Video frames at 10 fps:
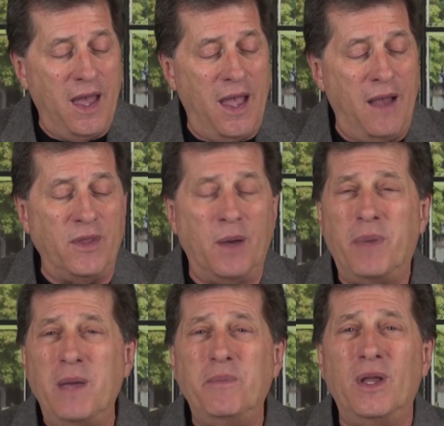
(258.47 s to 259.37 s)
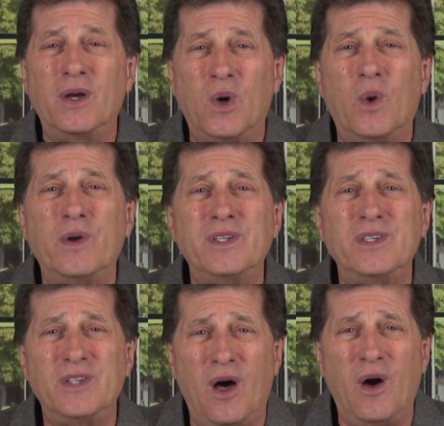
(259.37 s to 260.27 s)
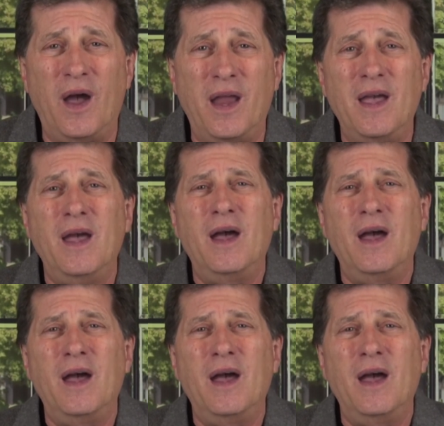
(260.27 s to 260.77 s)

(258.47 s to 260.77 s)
And the people, of course, saw it.